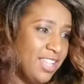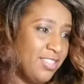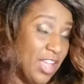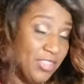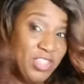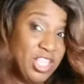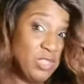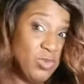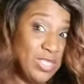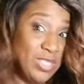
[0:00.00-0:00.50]
that
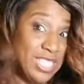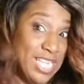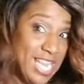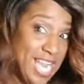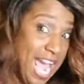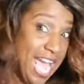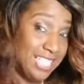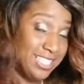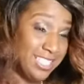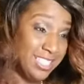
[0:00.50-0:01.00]
this was
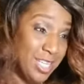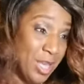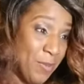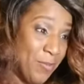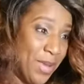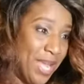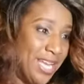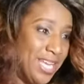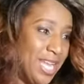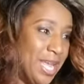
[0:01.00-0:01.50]
not a
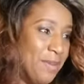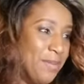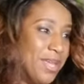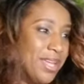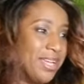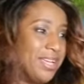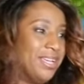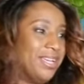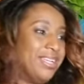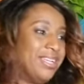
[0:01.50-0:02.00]
pandemic
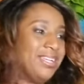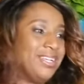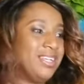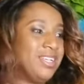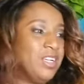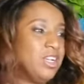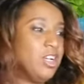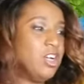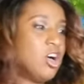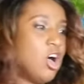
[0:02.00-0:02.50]

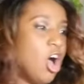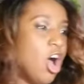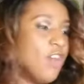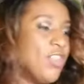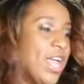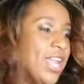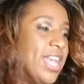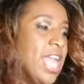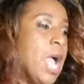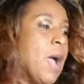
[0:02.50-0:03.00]

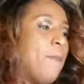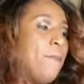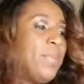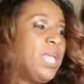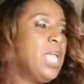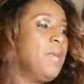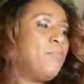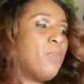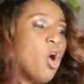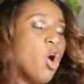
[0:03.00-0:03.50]
now
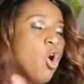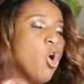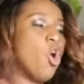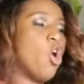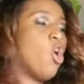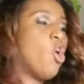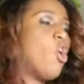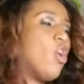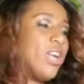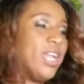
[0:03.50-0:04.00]
people are
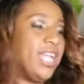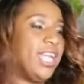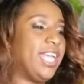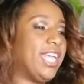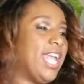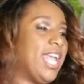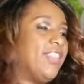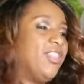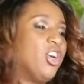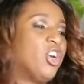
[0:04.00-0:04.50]
hoarding
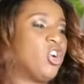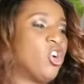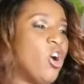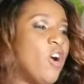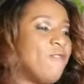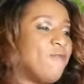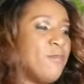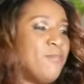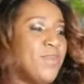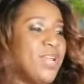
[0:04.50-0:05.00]
and the
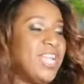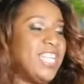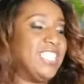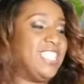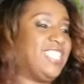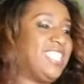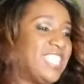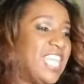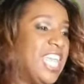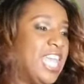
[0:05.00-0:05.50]
government is
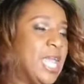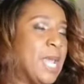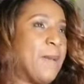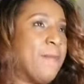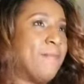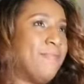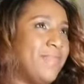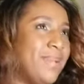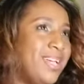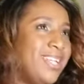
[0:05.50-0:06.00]

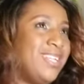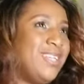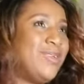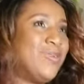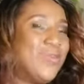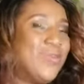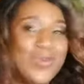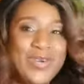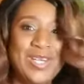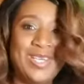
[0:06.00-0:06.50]
saying money
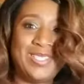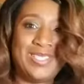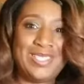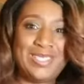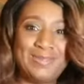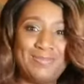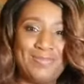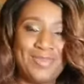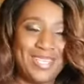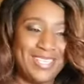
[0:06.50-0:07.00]
well
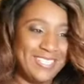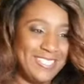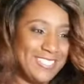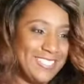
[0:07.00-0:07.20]
spent.